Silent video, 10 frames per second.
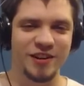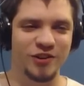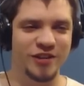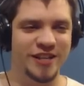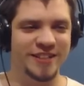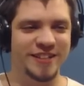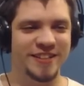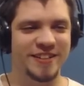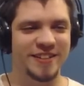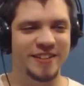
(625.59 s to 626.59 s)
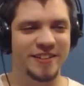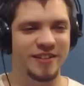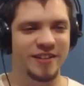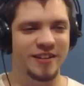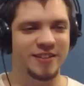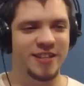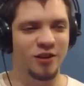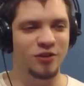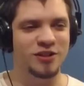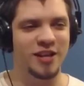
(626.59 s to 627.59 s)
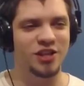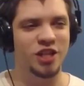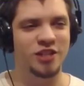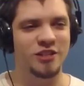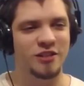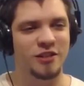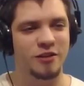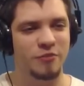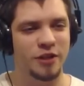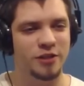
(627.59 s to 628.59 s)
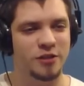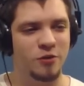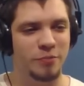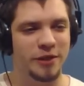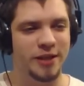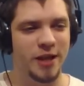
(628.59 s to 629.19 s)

Look at it. It still looks like shit, but it is completely